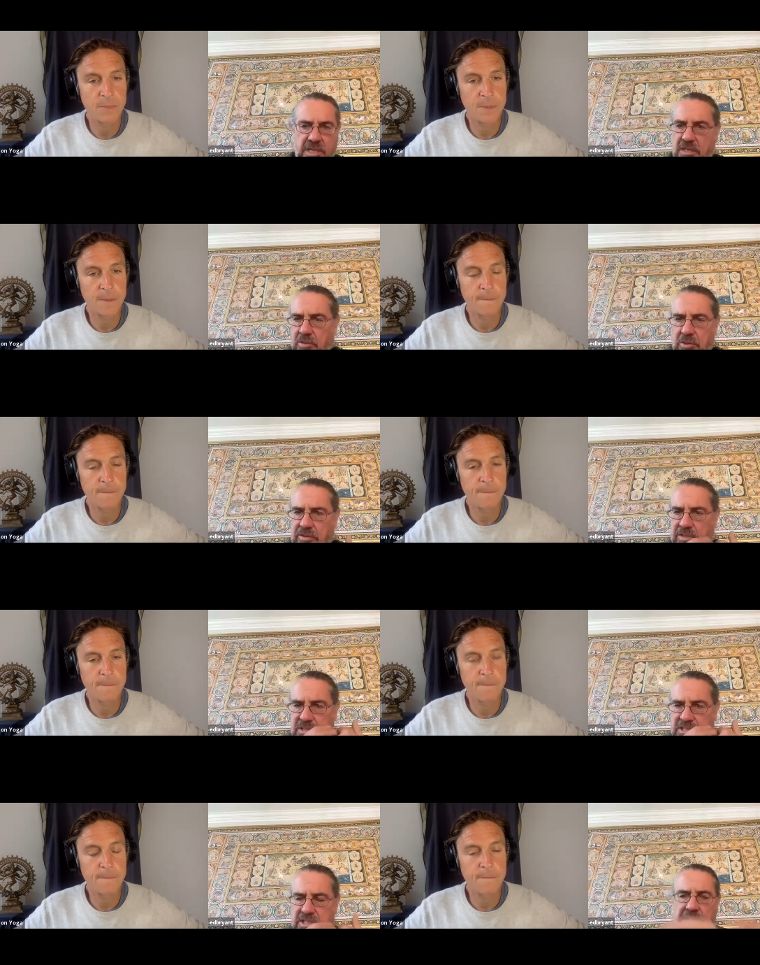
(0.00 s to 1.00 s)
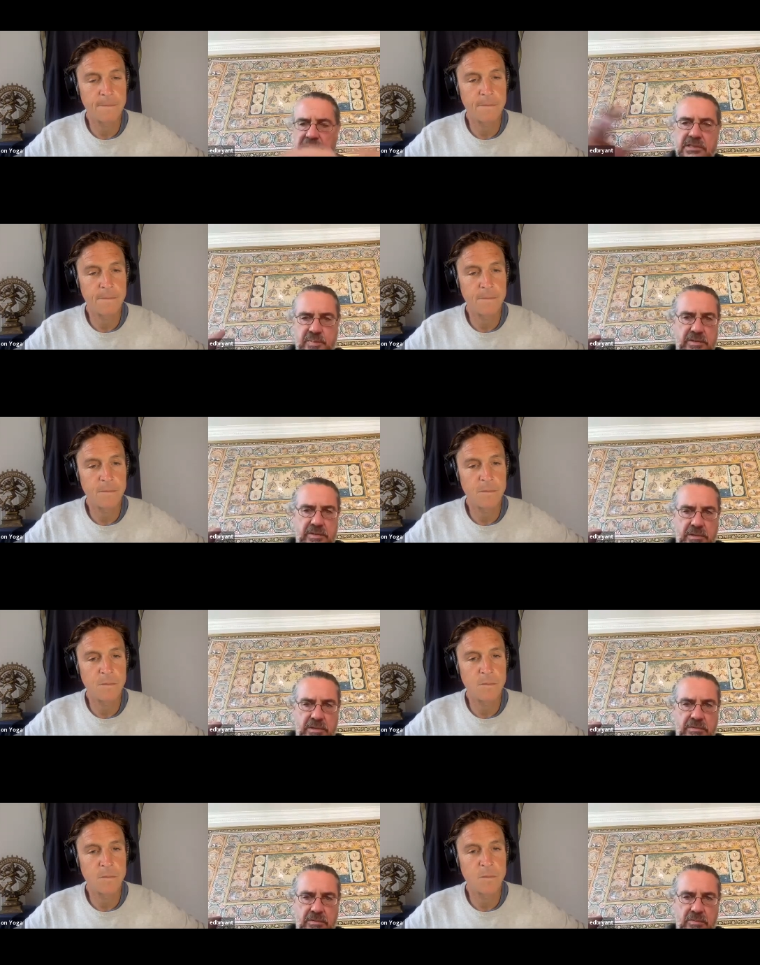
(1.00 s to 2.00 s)
Speaker 1: not in the slightest bit
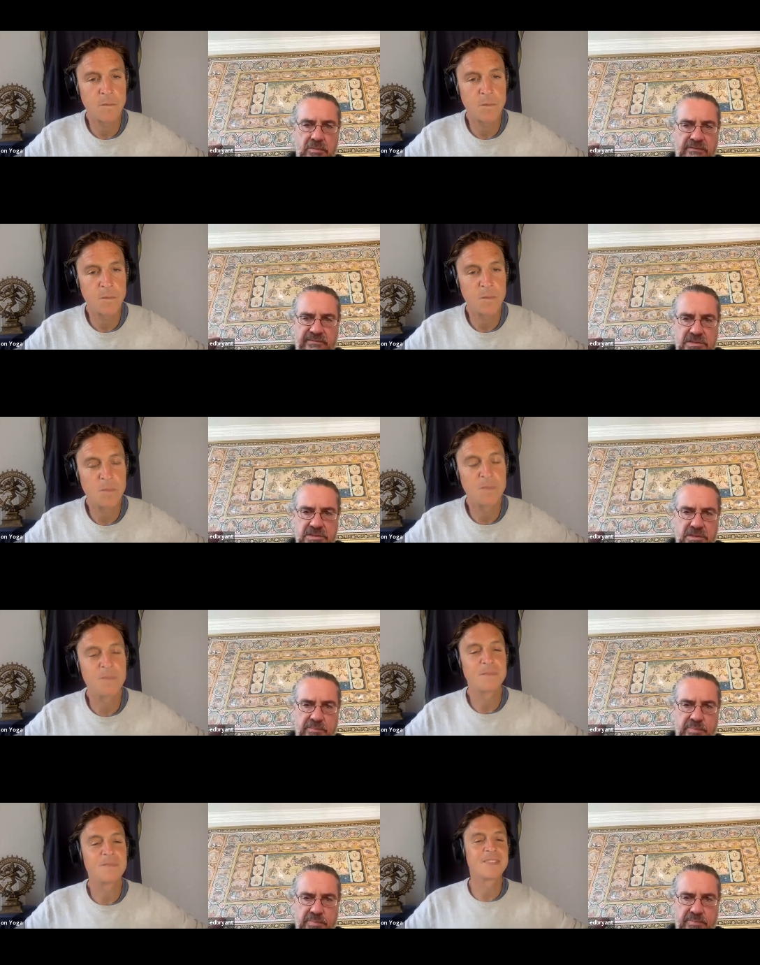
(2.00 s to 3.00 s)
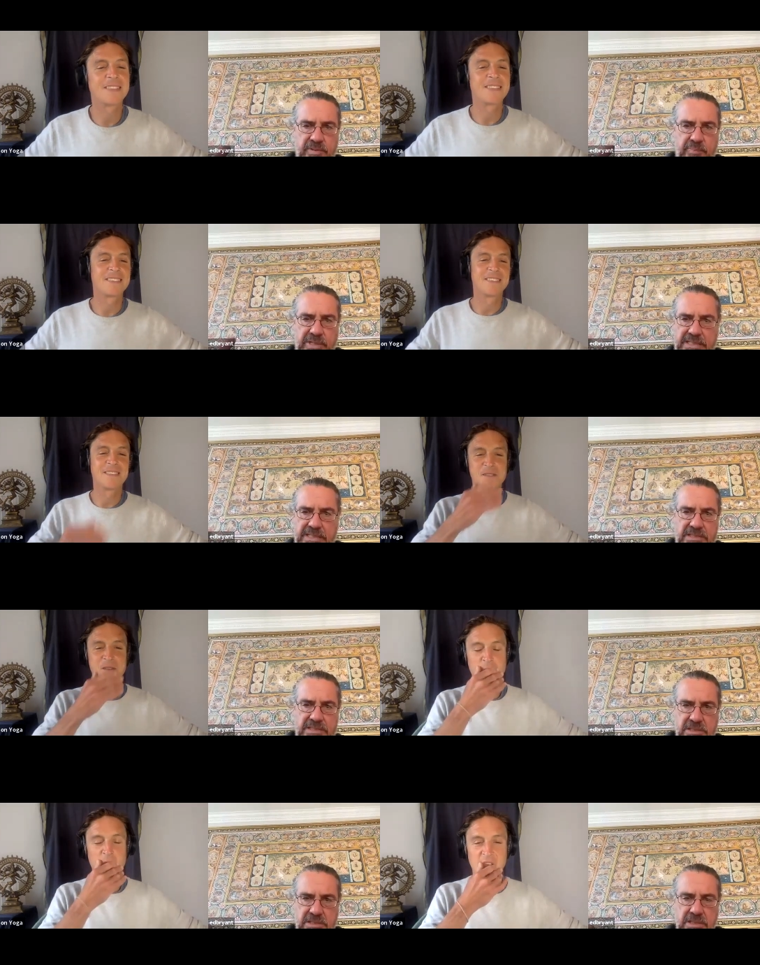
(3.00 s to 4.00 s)
relevant to the, the, the
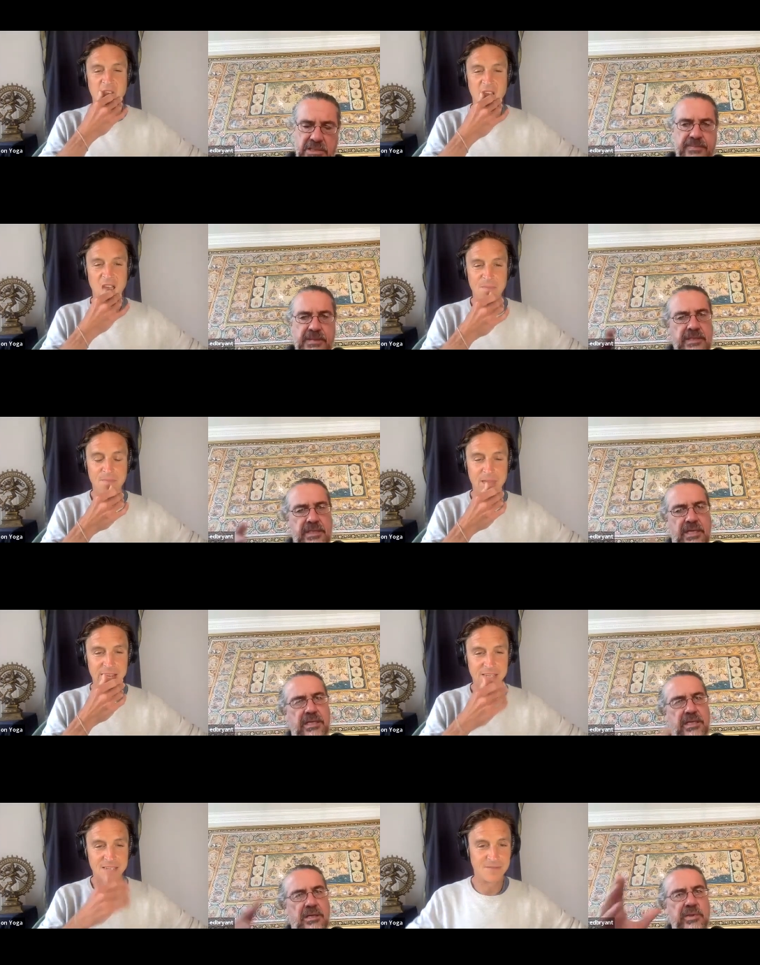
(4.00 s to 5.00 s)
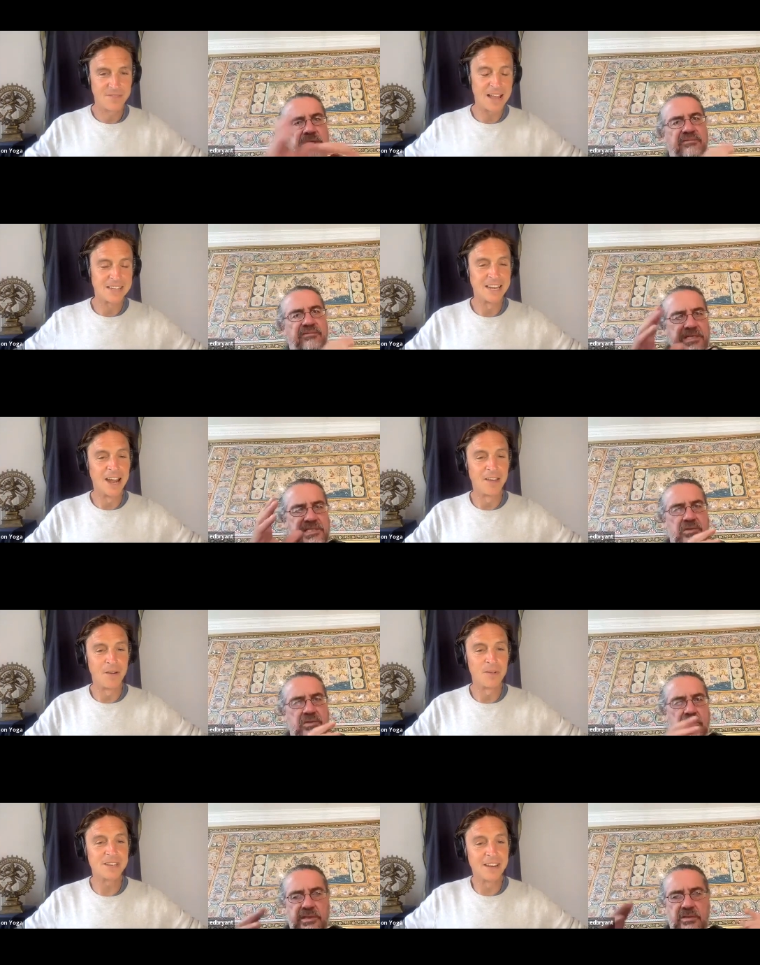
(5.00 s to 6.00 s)
practice. Yeah, yeah, that's, that's
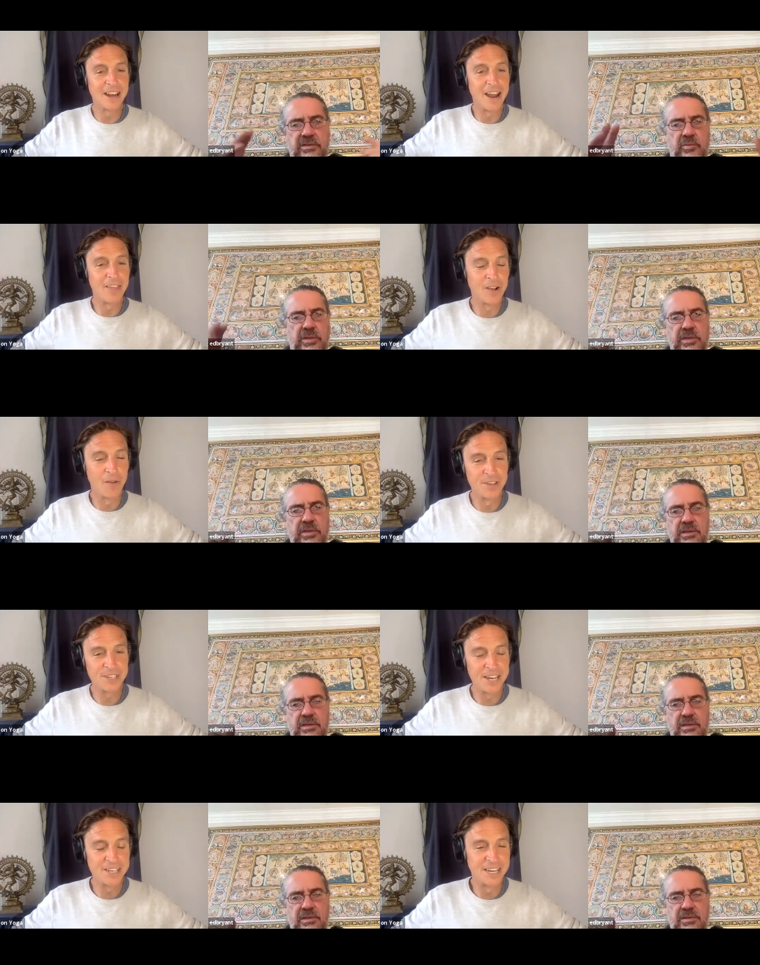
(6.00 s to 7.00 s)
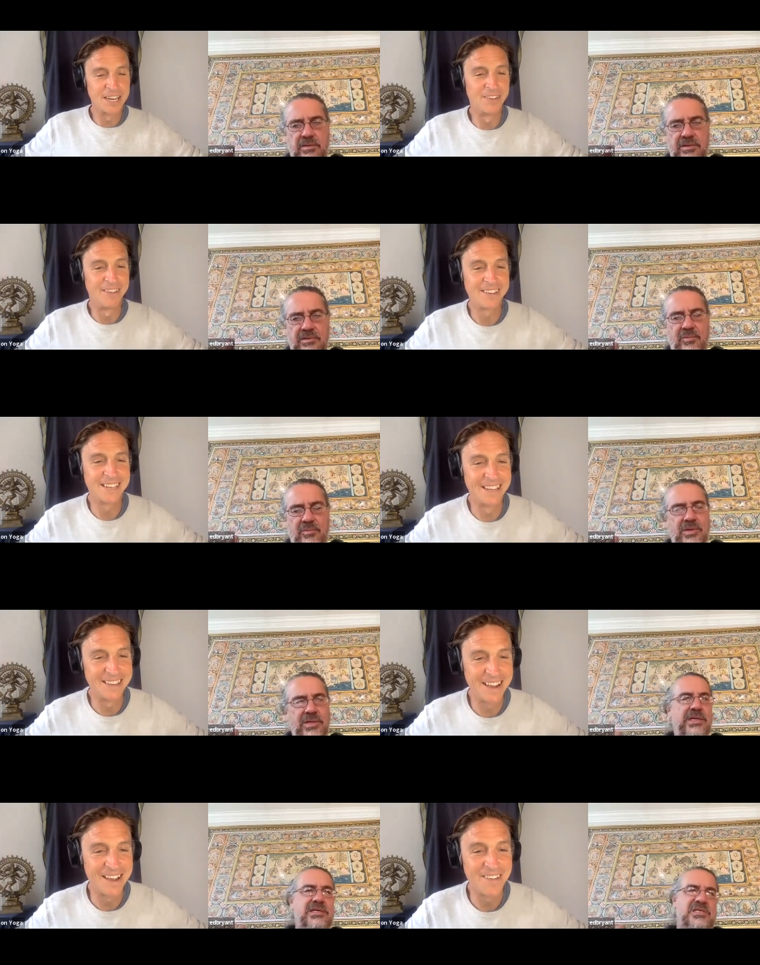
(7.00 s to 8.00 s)
another. Was it
Speaker 2: another conversation even, wasn't
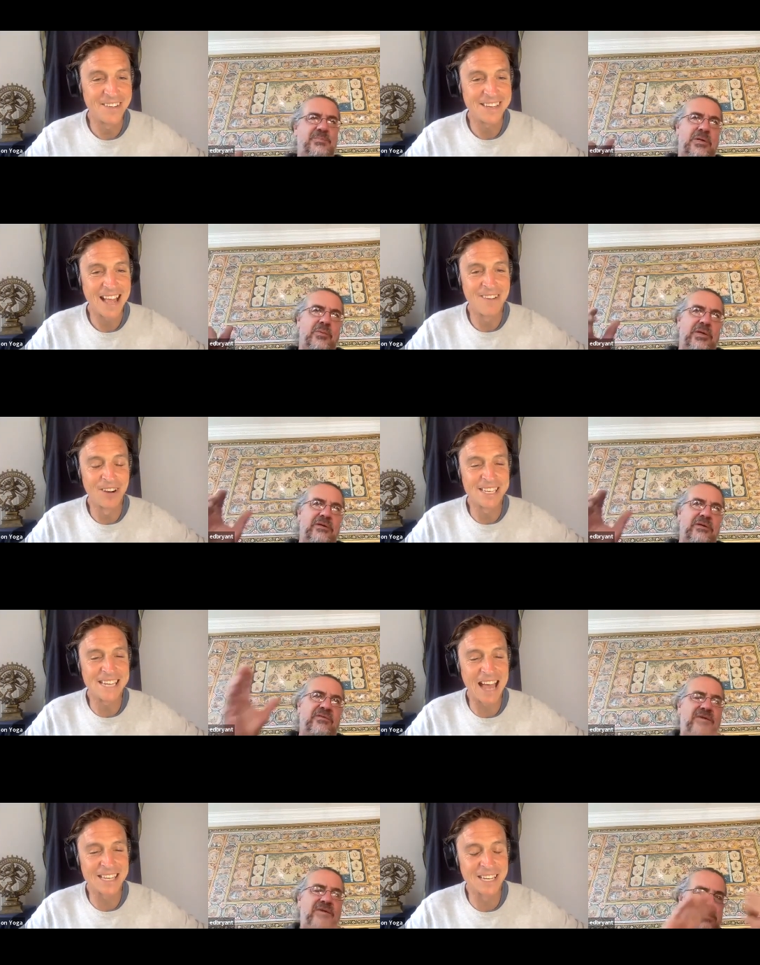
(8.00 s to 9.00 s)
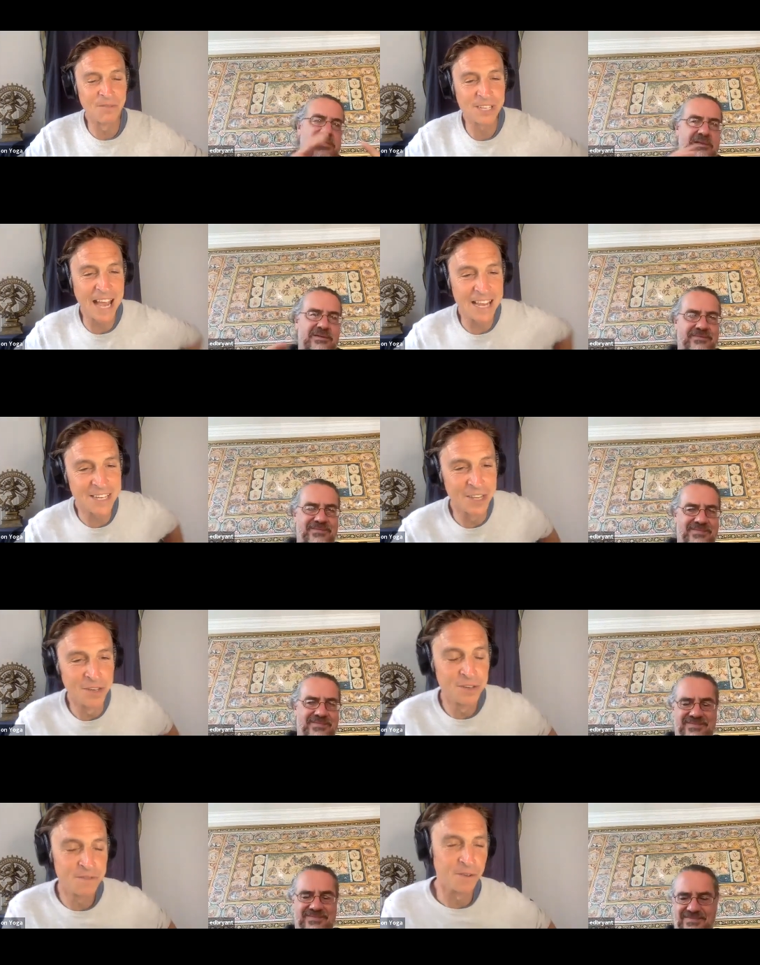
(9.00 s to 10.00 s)
it? Yeah. What is asana? What's asana
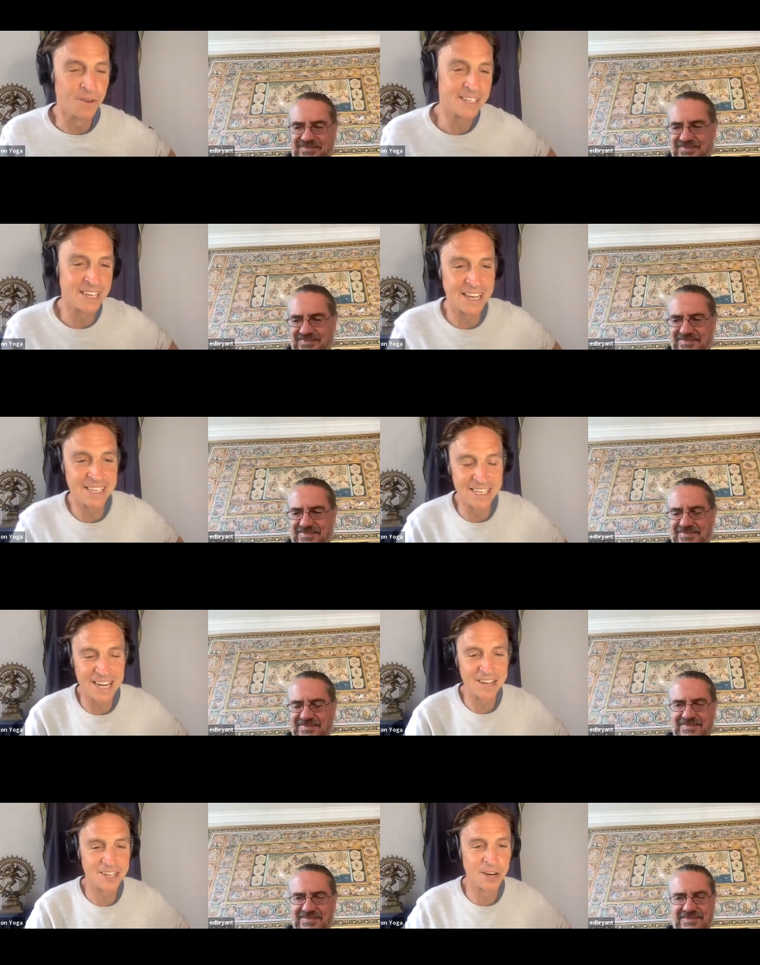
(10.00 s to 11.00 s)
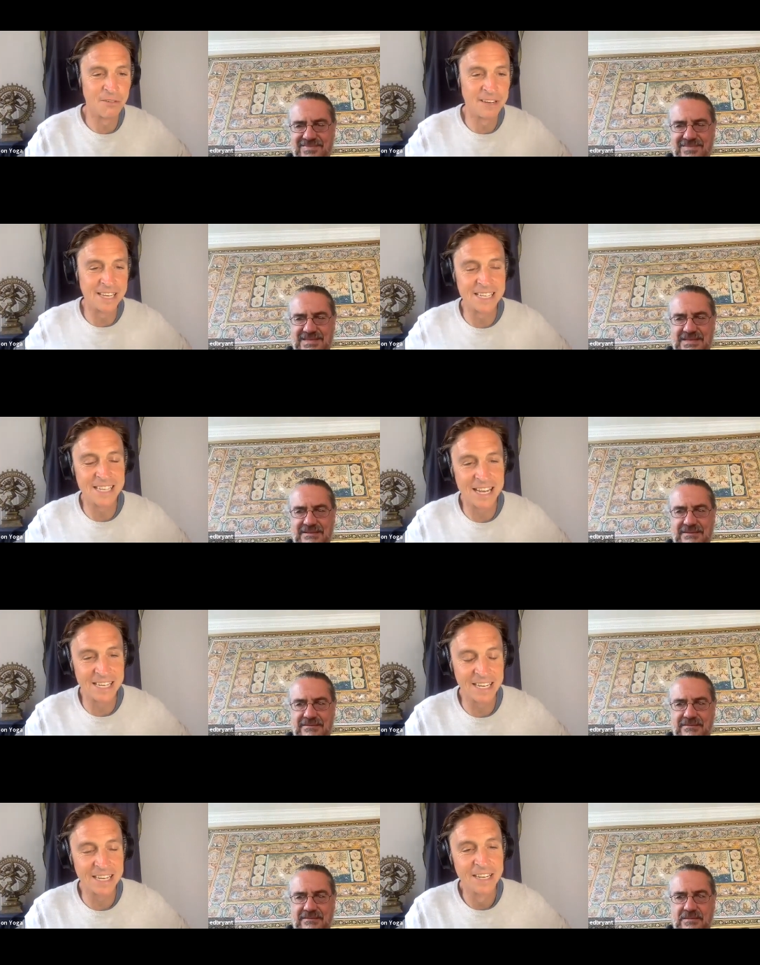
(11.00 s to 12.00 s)
used for? Is it is it tantric or is it ascetic?